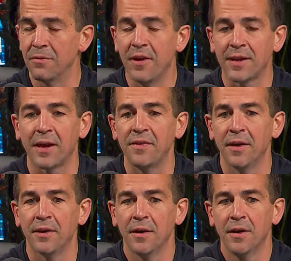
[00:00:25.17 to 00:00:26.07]
In fact, I
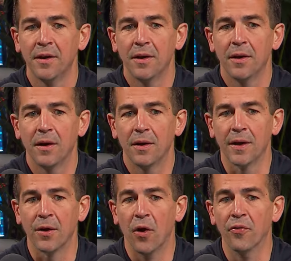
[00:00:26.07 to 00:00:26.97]
think
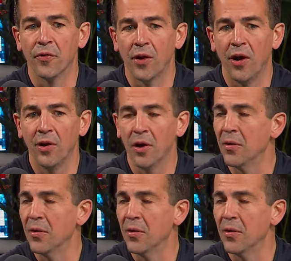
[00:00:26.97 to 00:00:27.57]
like overall